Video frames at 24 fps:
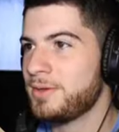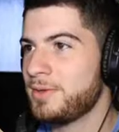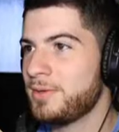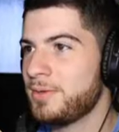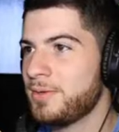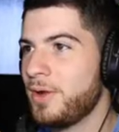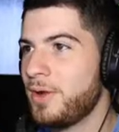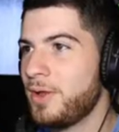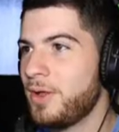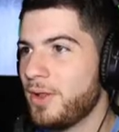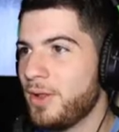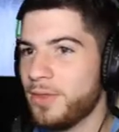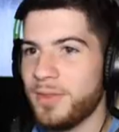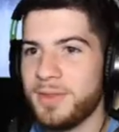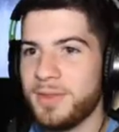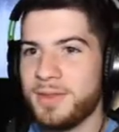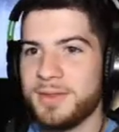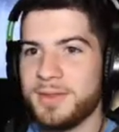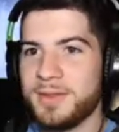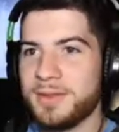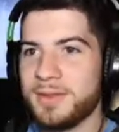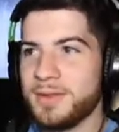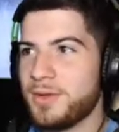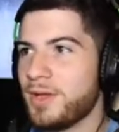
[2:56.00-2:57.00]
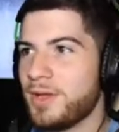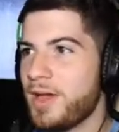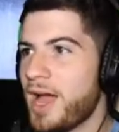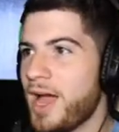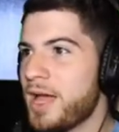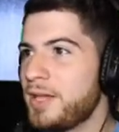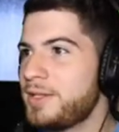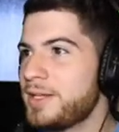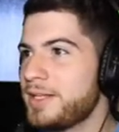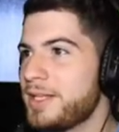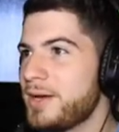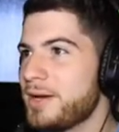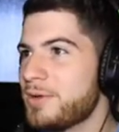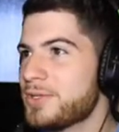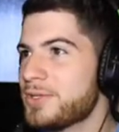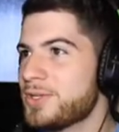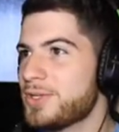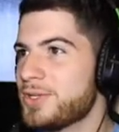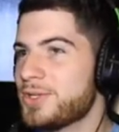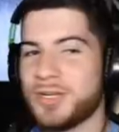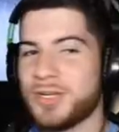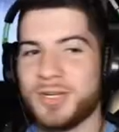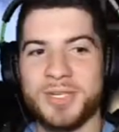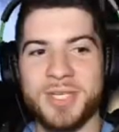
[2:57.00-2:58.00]
Well, I think that was a
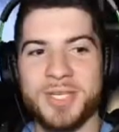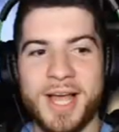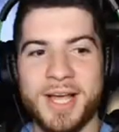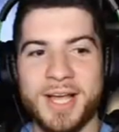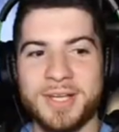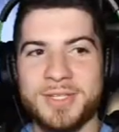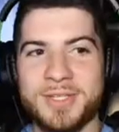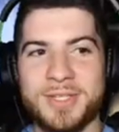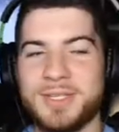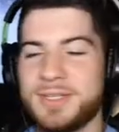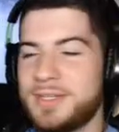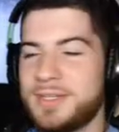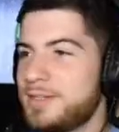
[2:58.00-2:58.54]
success.